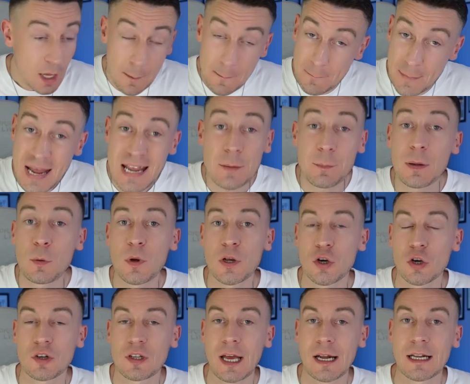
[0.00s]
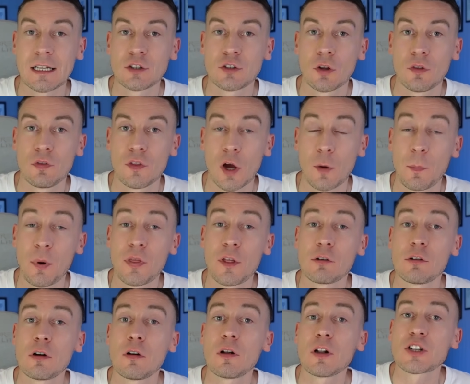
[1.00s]
Maybe we could get it done though, but there
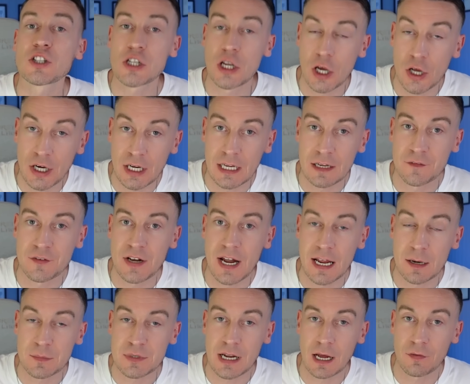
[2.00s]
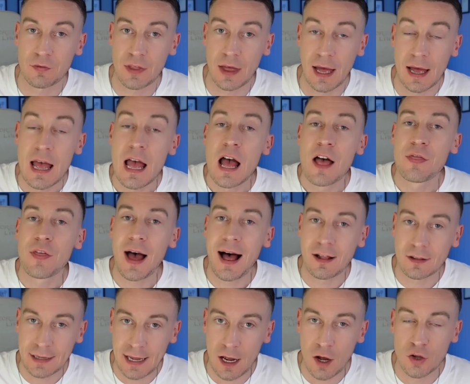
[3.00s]
are alternative names out there that
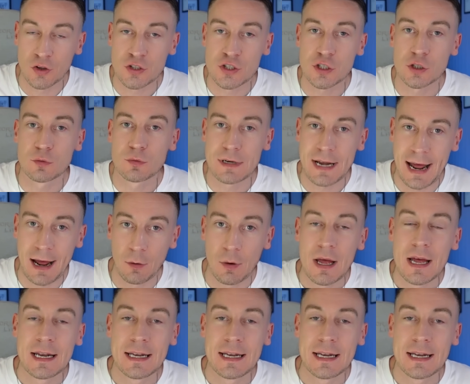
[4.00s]
I'll get onto now.